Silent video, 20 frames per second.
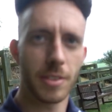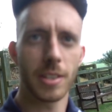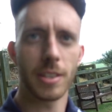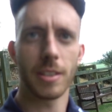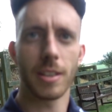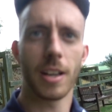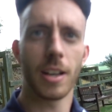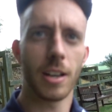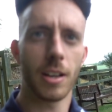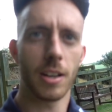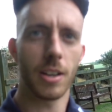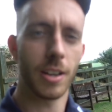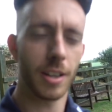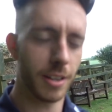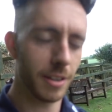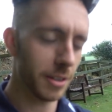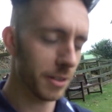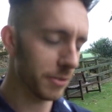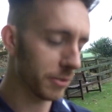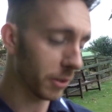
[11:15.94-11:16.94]

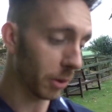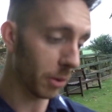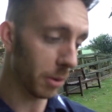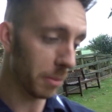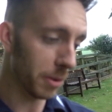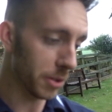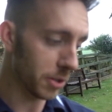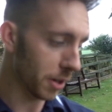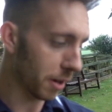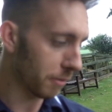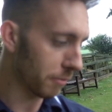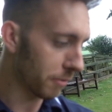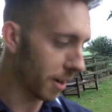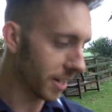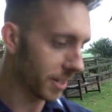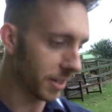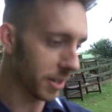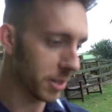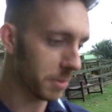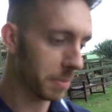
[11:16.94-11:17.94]
got the most
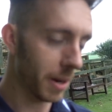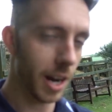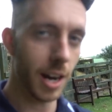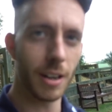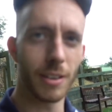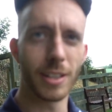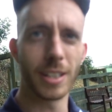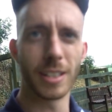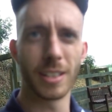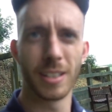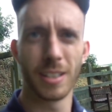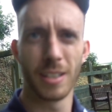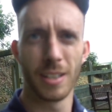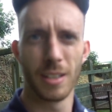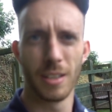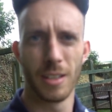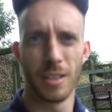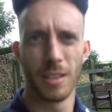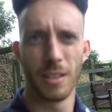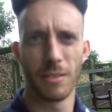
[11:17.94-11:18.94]
horrendous pairing
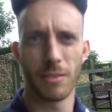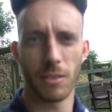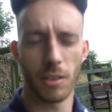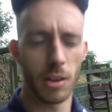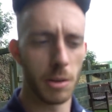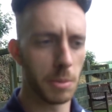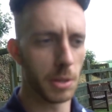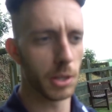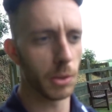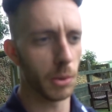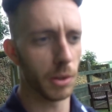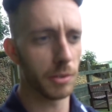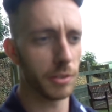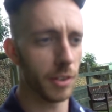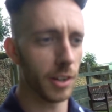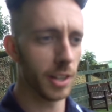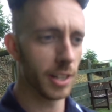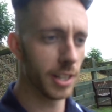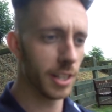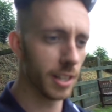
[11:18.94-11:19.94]
for open
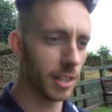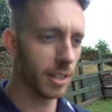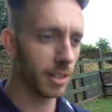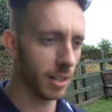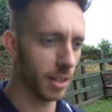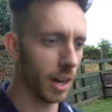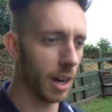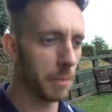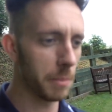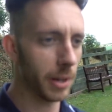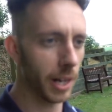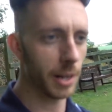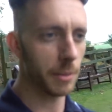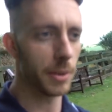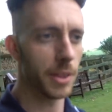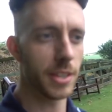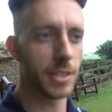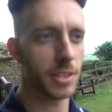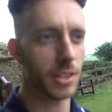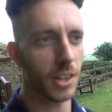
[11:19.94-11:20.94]
qualifying. I'm uh, playing
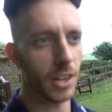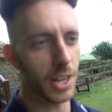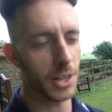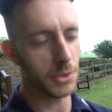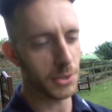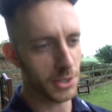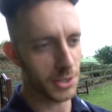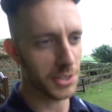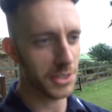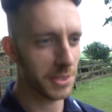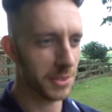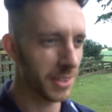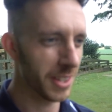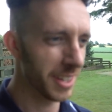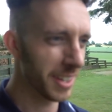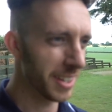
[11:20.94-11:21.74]
with this guy who's just,